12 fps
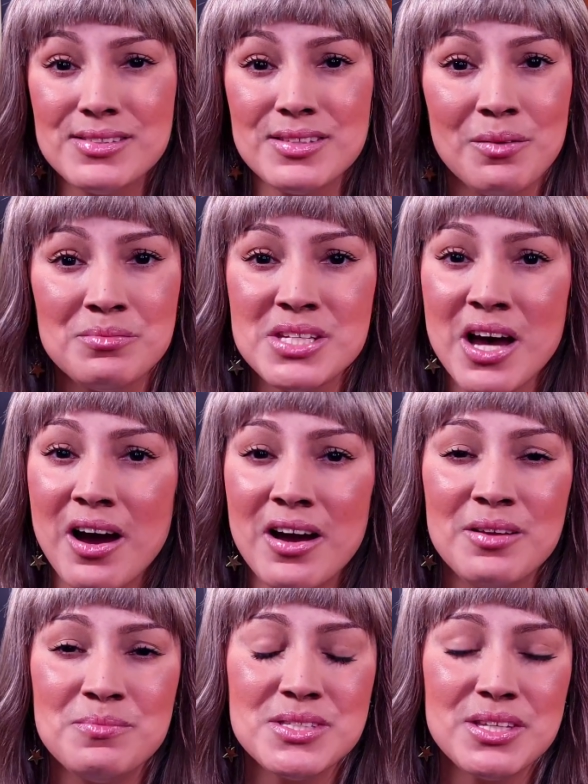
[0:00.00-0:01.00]

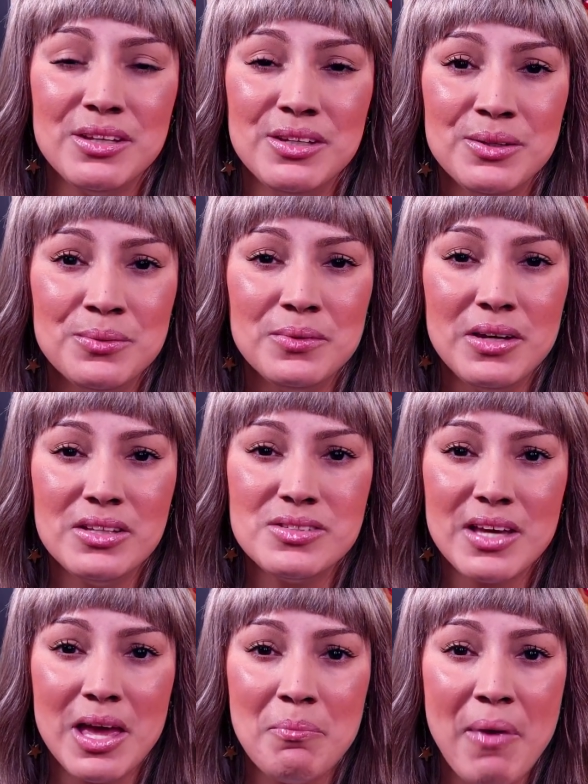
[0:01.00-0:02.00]
Sometimes you need
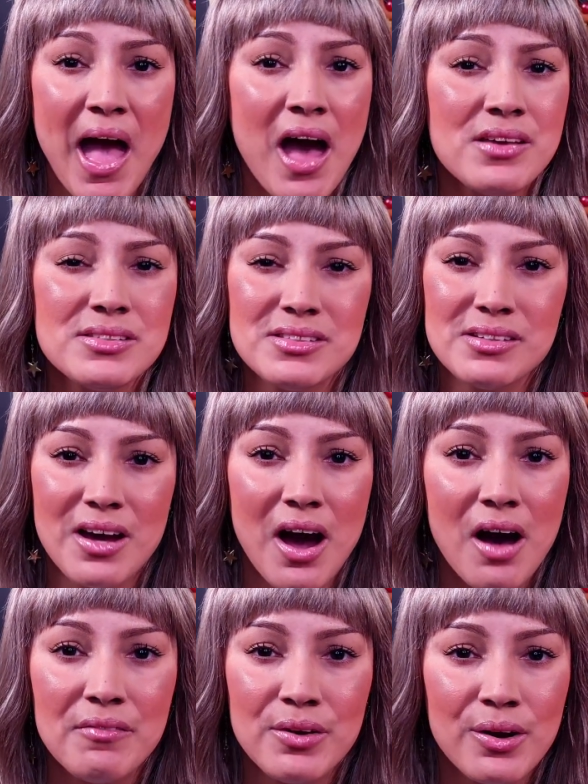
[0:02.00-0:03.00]
to get past the
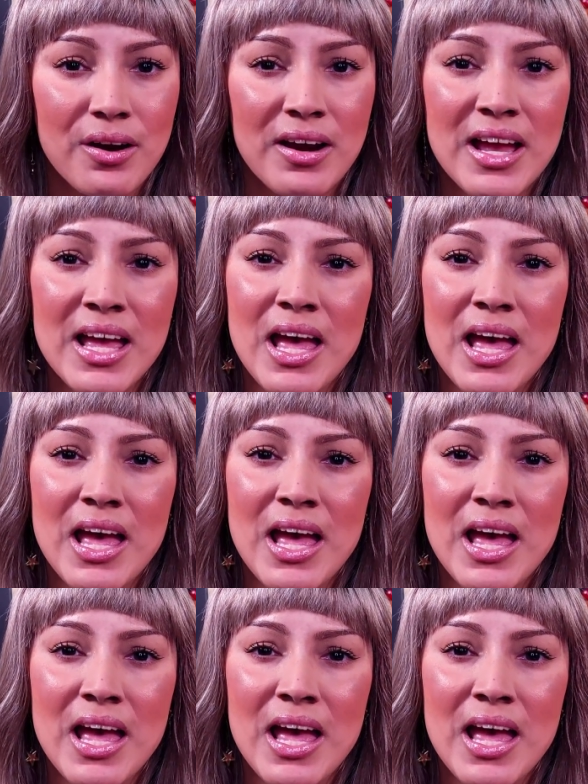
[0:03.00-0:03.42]
cover